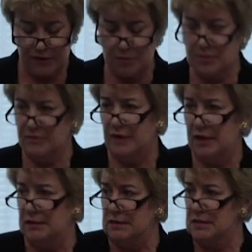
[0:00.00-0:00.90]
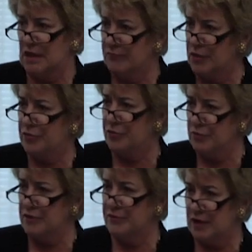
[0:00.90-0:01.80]
victims of violence. Every
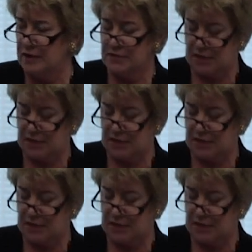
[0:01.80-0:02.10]
35